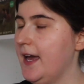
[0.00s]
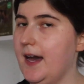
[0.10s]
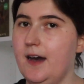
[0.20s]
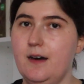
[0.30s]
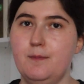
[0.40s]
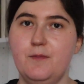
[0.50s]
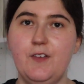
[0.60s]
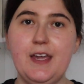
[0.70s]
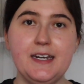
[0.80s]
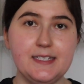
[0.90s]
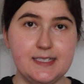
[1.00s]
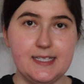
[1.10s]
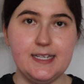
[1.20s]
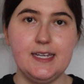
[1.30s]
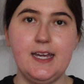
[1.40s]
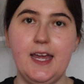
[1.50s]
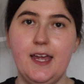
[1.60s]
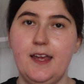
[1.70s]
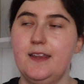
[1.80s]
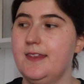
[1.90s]
Fantasy,
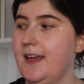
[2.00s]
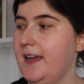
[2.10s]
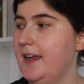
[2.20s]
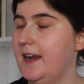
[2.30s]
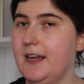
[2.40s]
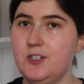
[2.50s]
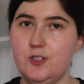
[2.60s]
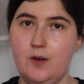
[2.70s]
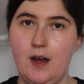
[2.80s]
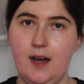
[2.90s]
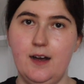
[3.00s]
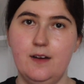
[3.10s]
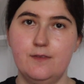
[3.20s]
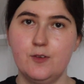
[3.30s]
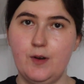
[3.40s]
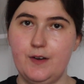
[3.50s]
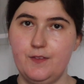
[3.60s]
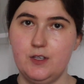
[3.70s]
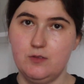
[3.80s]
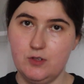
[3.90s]
and then I do have quite a
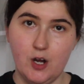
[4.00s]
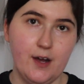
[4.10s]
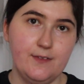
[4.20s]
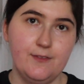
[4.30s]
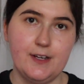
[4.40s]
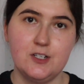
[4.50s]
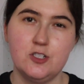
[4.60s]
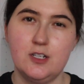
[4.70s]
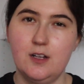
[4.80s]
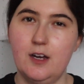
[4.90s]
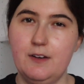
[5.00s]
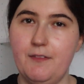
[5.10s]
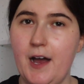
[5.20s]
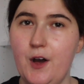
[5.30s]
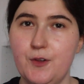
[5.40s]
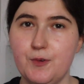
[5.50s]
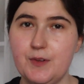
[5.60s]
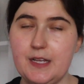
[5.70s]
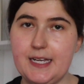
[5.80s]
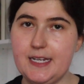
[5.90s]
few nonfiction, a lot of health
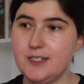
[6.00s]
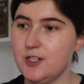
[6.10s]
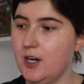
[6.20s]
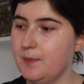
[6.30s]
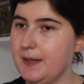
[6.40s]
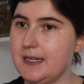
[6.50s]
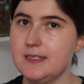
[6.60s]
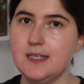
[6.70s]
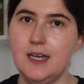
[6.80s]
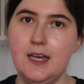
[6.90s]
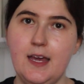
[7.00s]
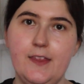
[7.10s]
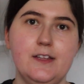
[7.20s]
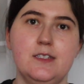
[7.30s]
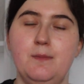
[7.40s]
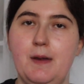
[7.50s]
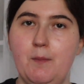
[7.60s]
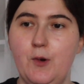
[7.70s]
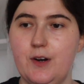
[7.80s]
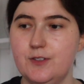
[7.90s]
related topics, and then some
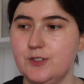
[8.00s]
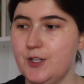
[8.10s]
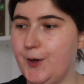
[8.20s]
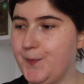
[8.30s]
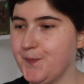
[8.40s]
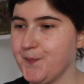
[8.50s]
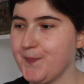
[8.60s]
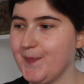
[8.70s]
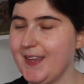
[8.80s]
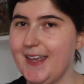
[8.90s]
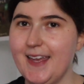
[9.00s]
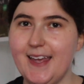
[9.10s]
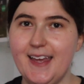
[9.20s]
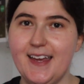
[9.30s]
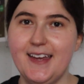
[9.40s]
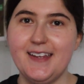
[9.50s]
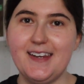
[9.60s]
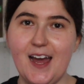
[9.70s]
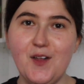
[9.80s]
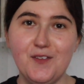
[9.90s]
memoirs. So
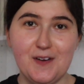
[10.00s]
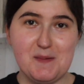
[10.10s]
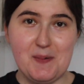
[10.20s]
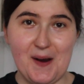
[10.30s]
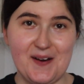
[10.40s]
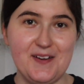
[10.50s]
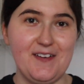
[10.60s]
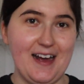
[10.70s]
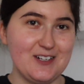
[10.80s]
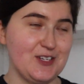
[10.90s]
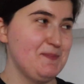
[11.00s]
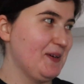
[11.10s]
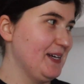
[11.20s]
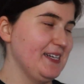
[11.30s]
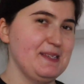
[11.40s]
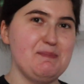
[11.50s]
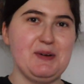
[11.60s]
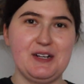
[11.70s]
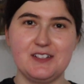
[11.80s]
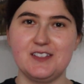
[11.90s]
now the fun part of actually putting the
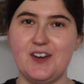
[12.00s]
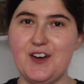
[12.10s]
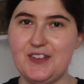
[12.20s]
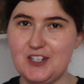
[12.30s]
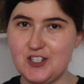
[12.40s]
books on the